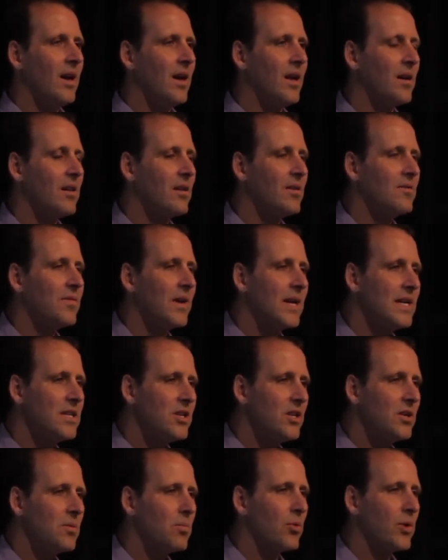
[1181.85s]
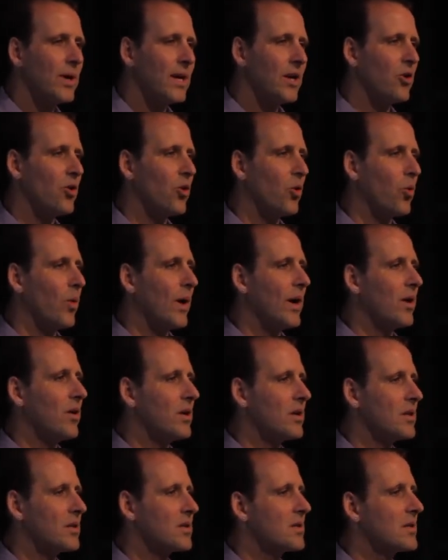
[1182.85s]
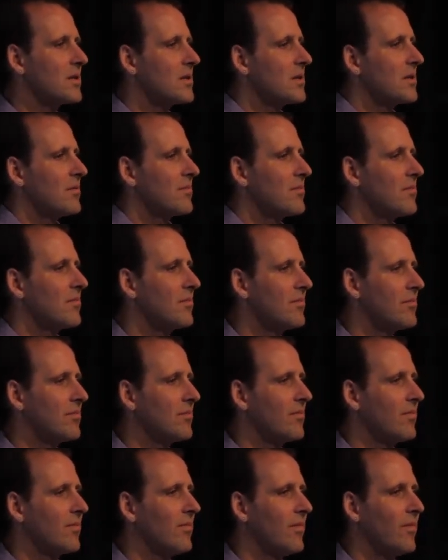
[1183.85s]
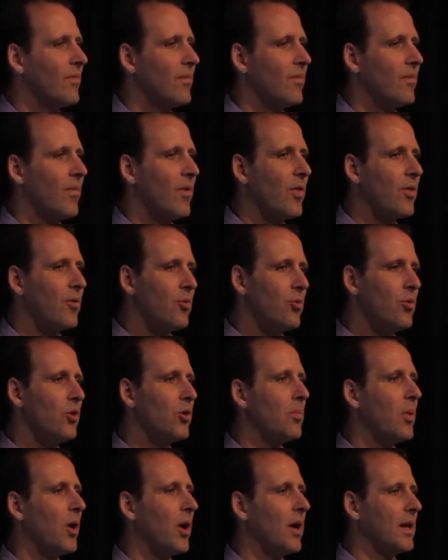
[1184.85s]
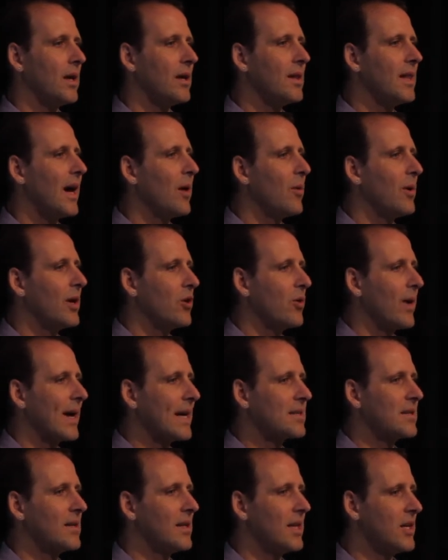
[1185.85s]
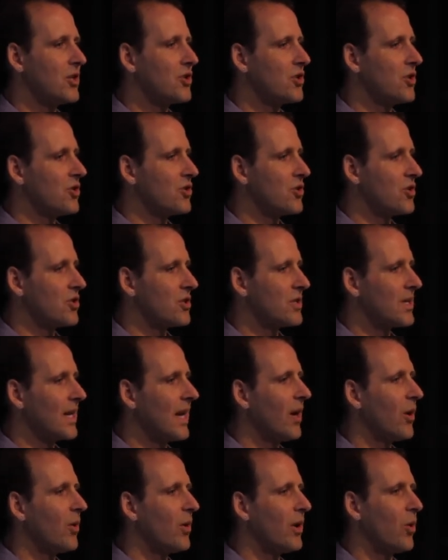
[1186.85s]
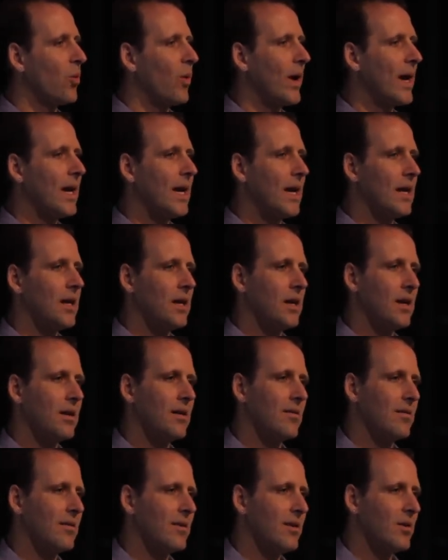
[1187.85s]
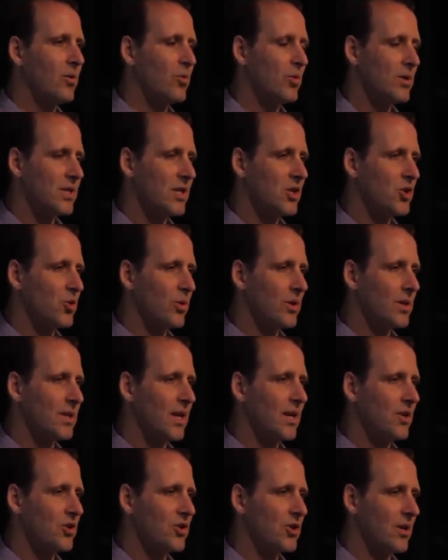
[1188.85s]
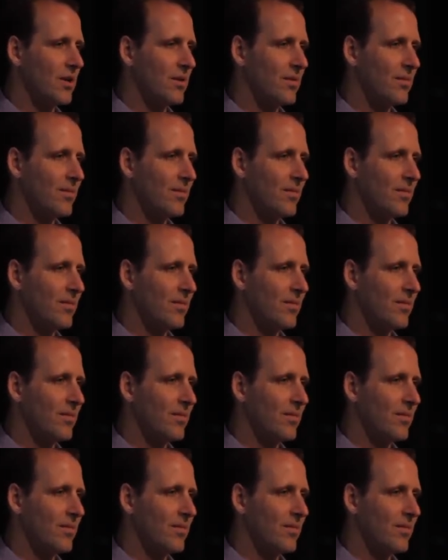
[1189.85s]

And I'll invite you to bring your awareness through your body, allowing your exhalation to just carry away any residual tension.